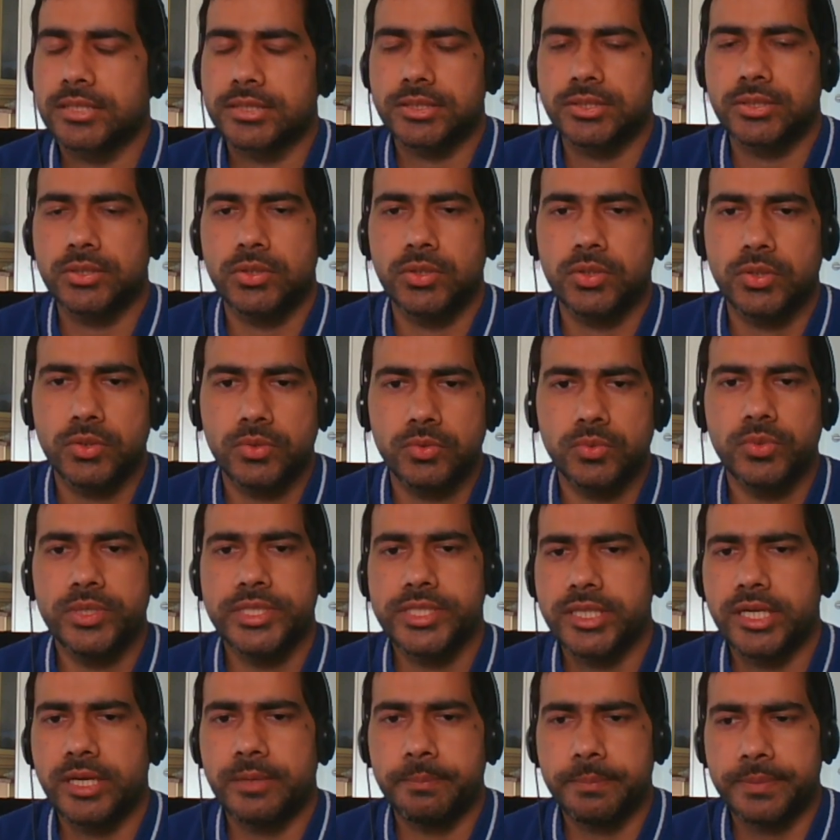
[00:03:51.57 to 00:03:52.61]
So,
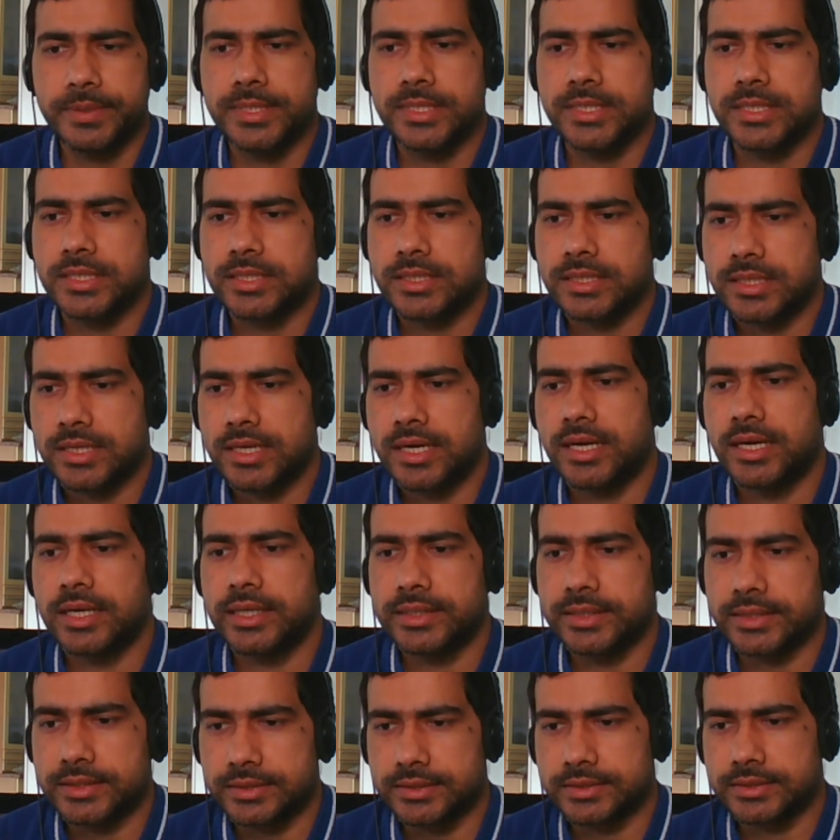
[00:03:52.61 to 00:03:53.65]
which companies
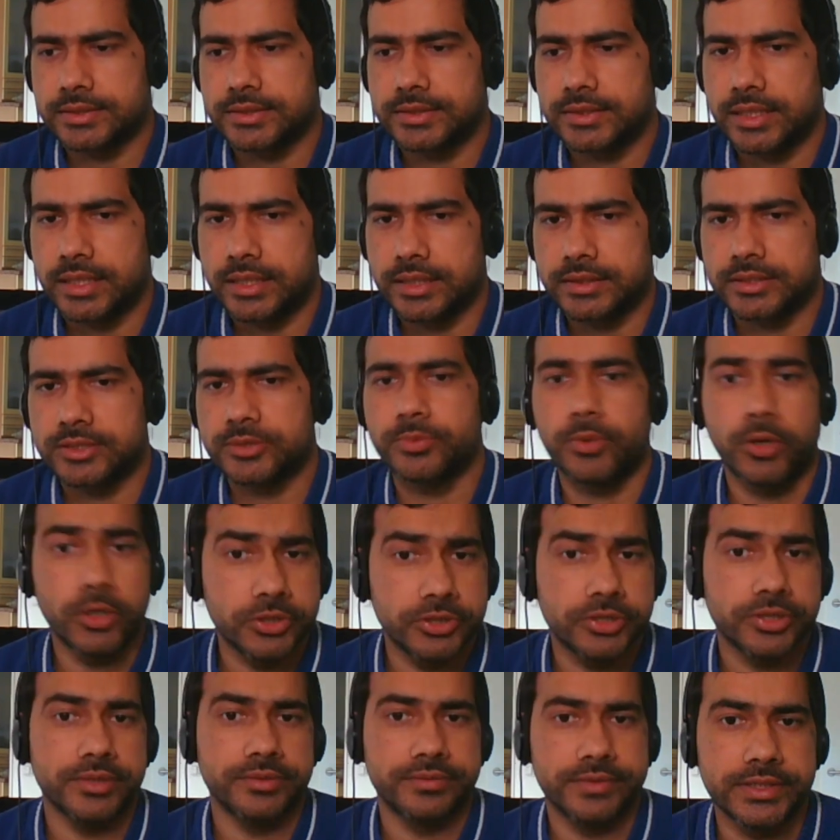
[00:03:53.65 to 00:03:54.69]
hire and
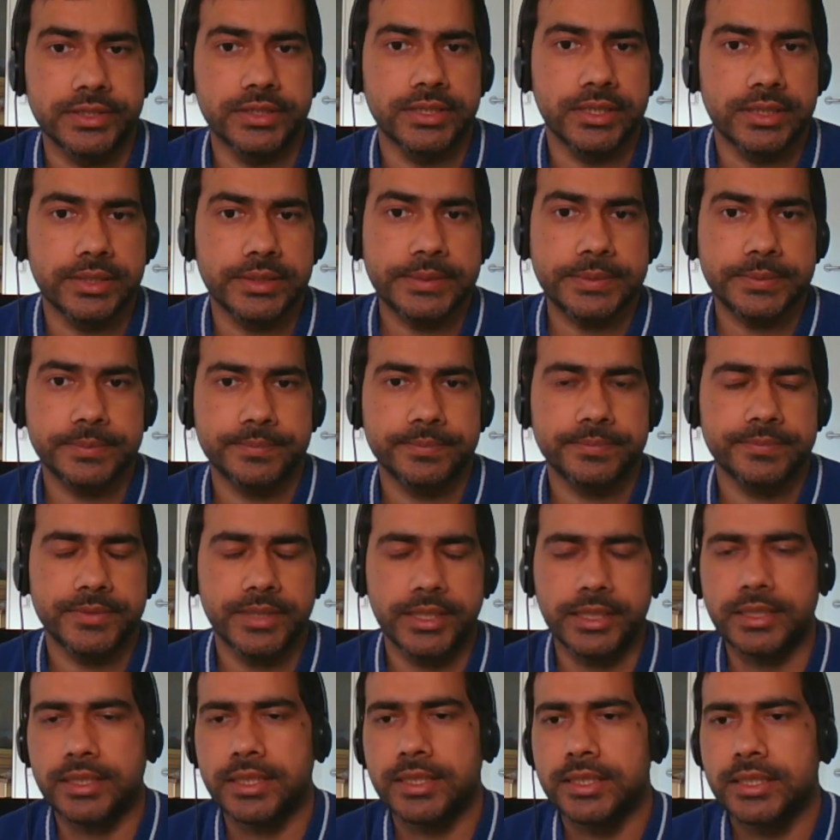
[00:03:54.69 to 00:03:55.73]
sponsor visa?
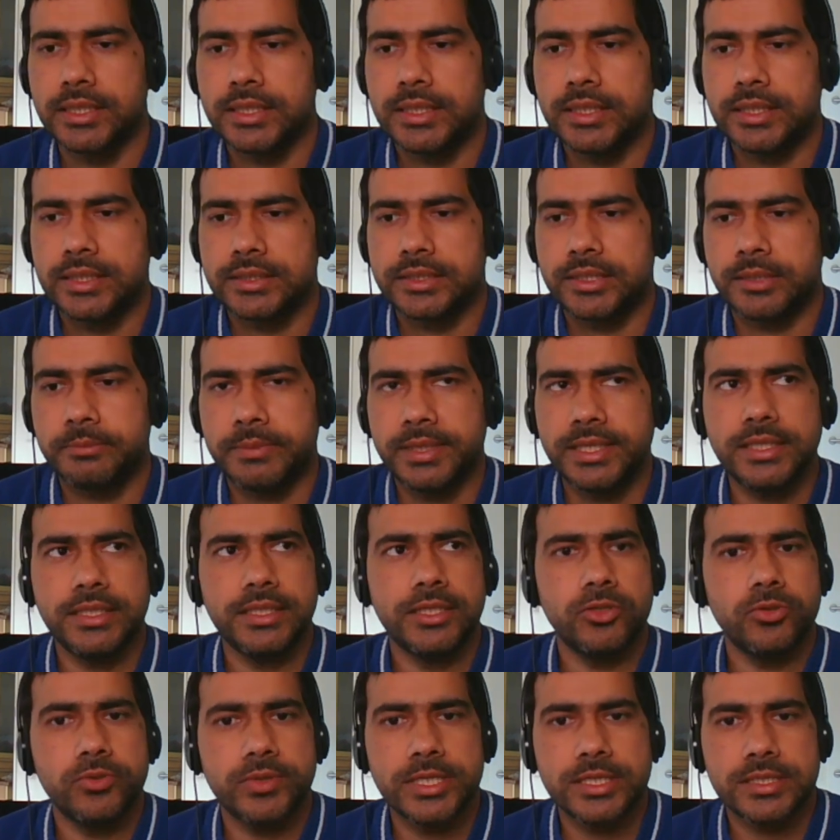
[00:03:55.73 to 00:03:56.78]
Right, there are
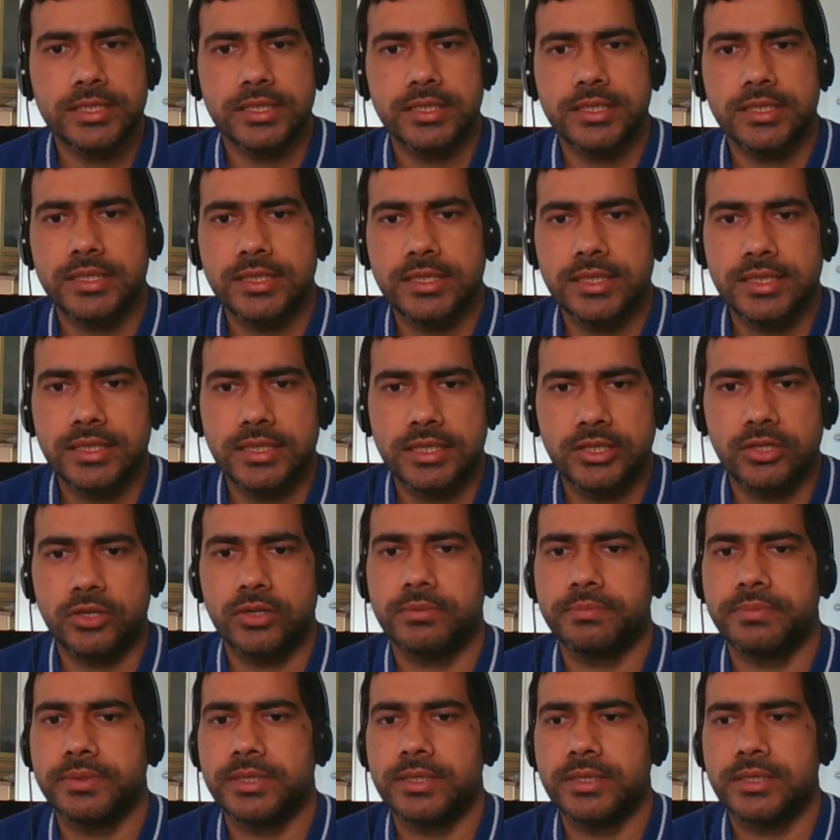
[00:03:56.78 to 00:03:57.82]
many US and
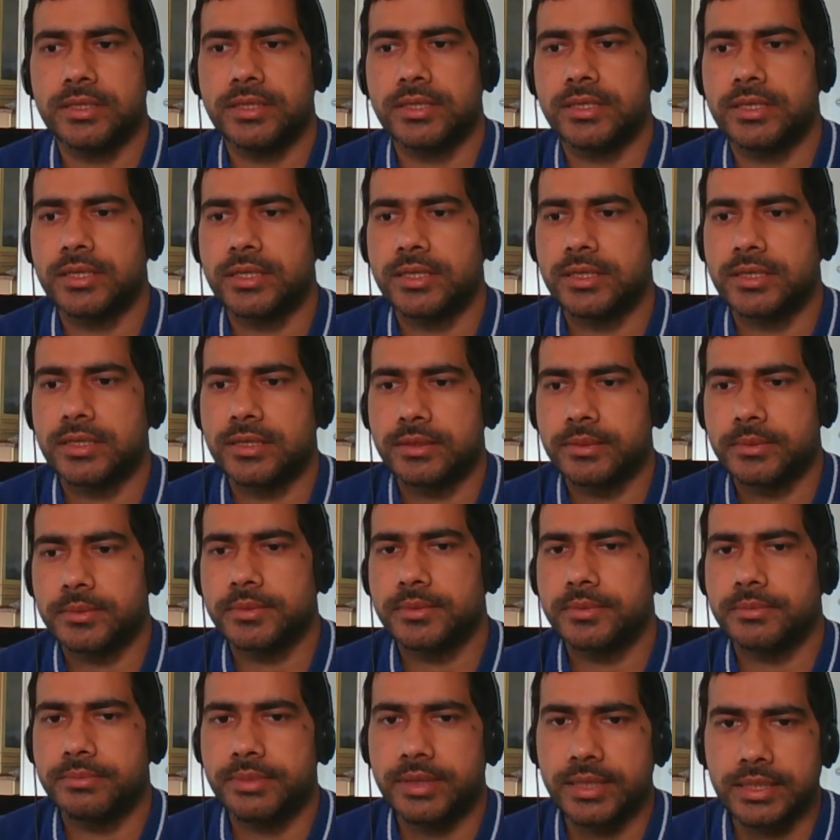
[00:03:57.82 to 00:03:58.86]
European
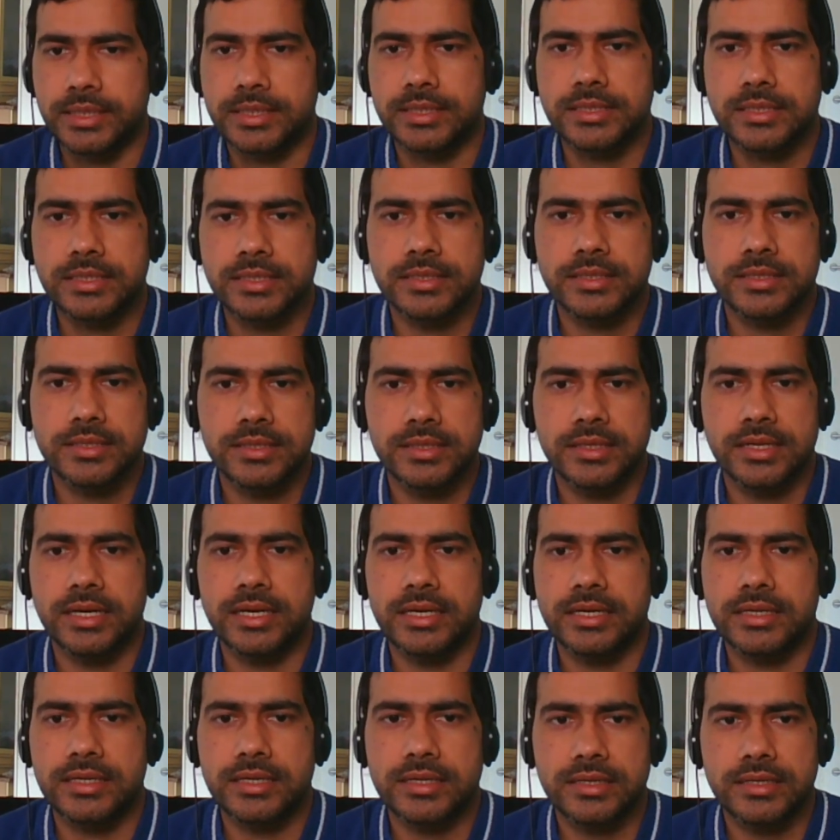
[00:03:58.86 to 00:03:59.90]
banks
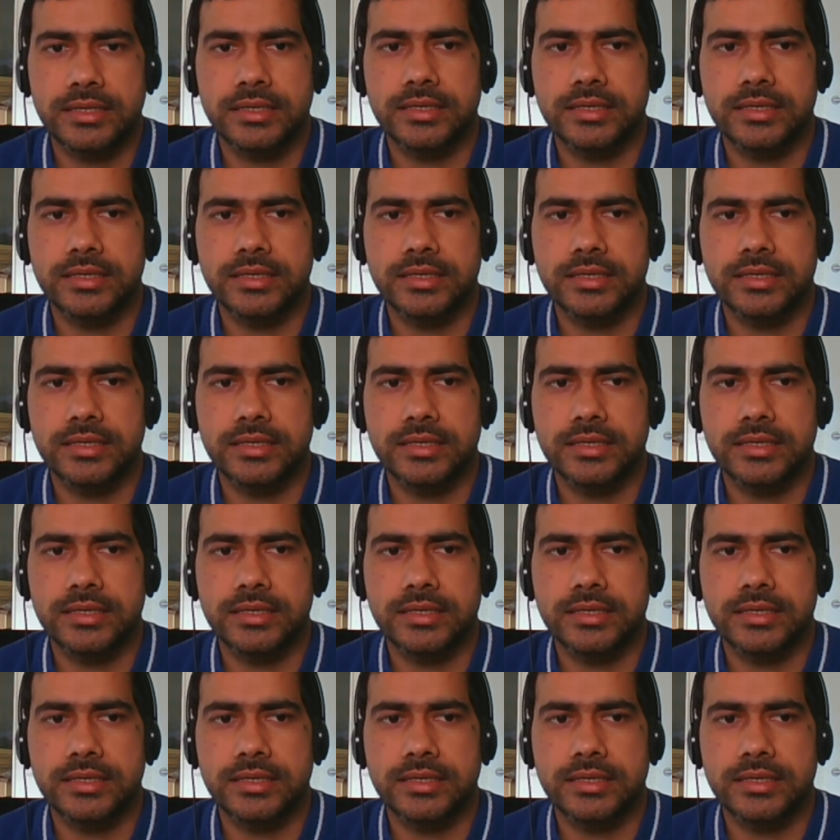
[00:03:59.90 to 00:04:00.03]
that